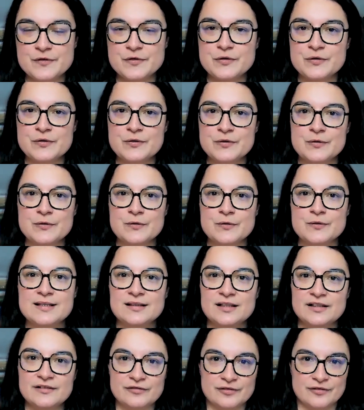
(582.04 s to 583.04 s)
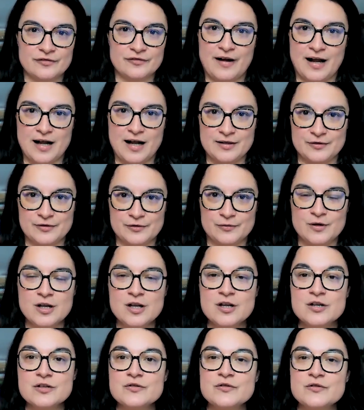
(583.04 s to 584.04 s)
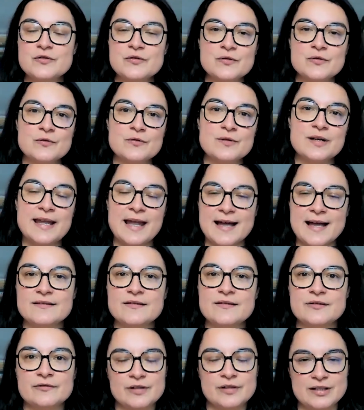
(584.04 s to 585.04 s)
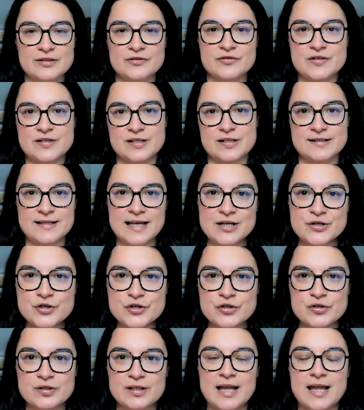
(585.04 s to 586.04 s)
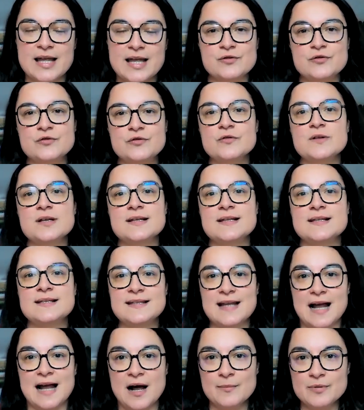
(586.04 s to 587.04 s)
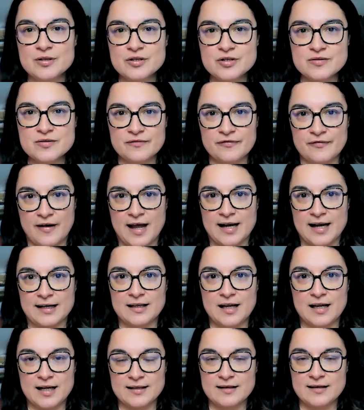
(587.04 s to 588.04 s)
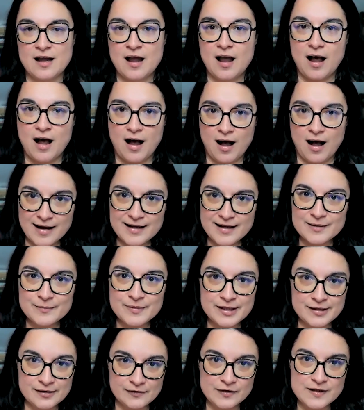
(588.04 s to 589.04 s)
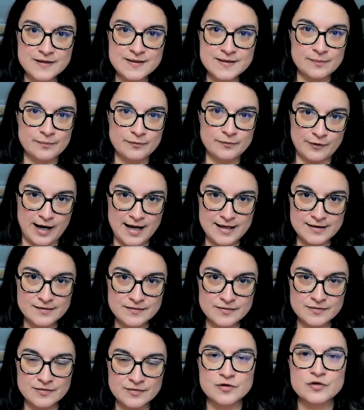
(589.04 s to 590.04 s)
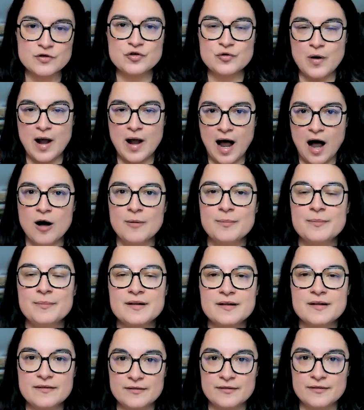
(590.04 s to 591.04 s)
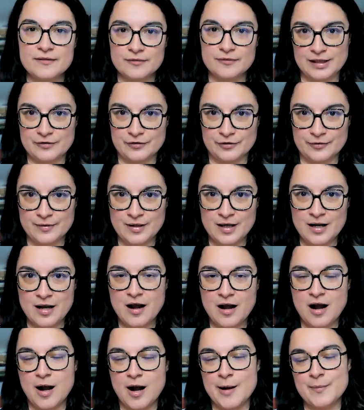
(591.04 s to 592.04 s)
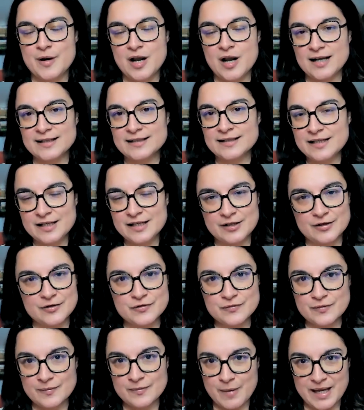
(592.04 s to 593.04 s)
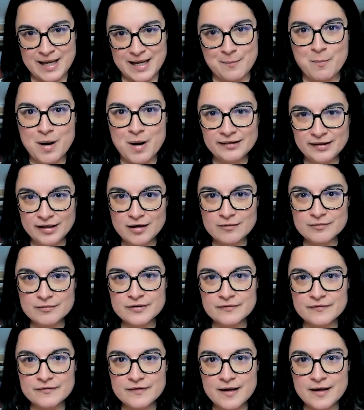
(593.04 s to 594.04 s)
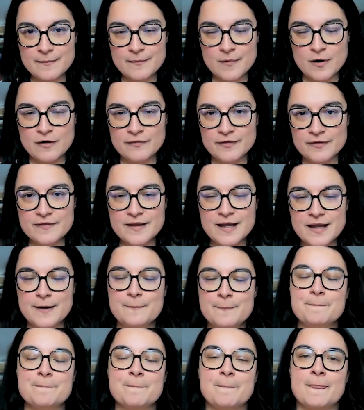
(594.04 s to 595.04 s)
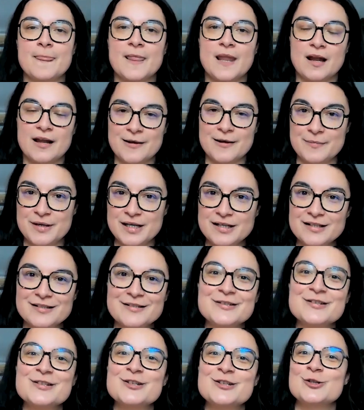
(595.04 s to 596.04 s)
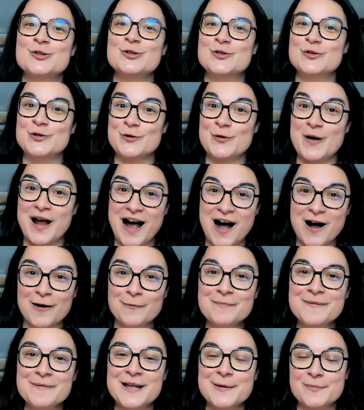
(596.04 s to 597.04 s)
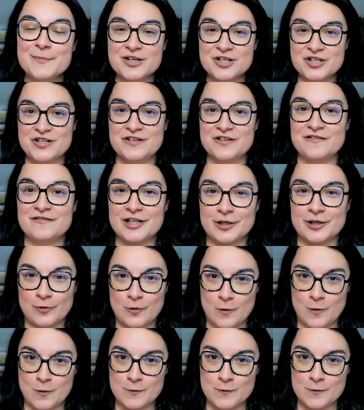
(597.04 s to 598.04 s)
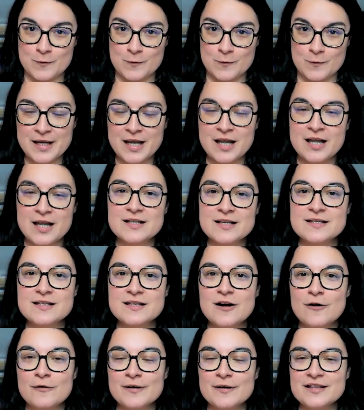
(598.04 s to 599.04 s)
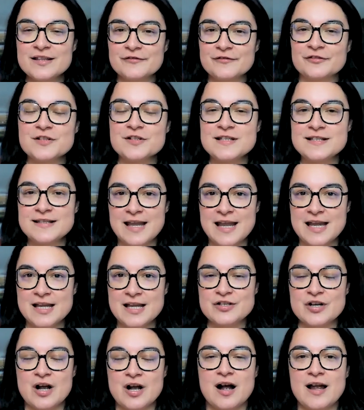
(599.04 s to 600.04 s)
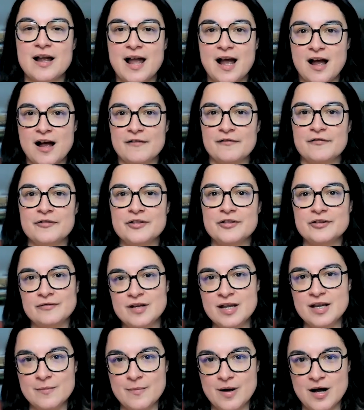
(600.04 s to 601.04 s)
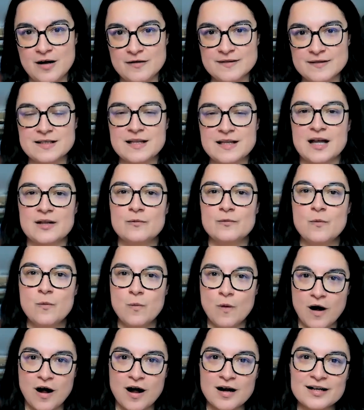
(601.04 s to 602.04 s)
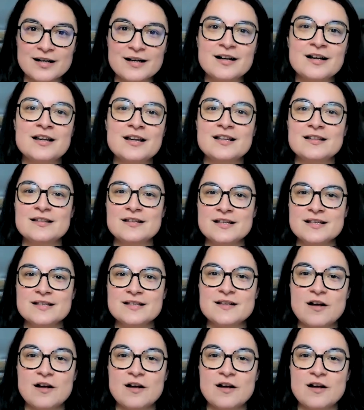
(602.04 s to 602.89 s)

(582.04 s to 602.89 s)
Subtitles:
to deliver value, to get the reader's attention, and to establish the fact that I am here as a brand to help the reader. I'm not here to make money out of them, off of them. I am here to help them achieve their goals. So, in the first stage, I have 3 emails that walk this